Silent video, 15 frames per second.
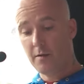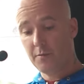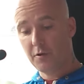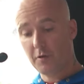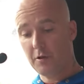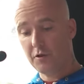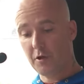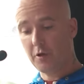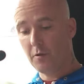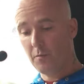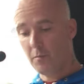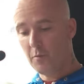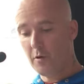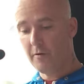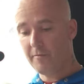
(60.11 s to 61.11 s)
so that she
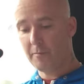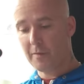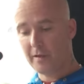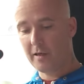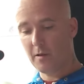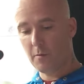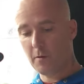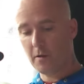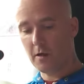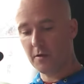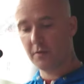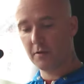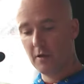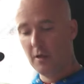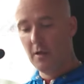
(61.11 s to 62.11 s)
couldn't move and make it
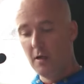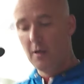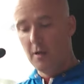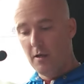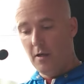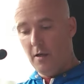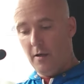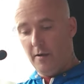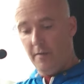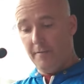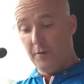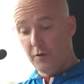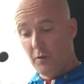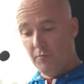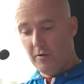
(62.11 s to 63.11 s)
worse. For
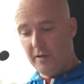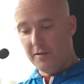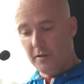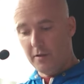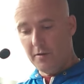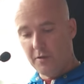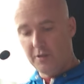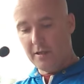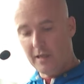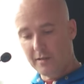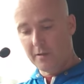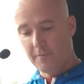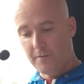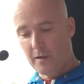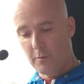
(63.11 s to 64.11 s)
some reason, she'd
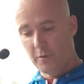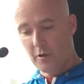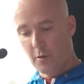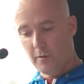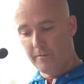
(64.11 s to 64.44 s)
asked if I would go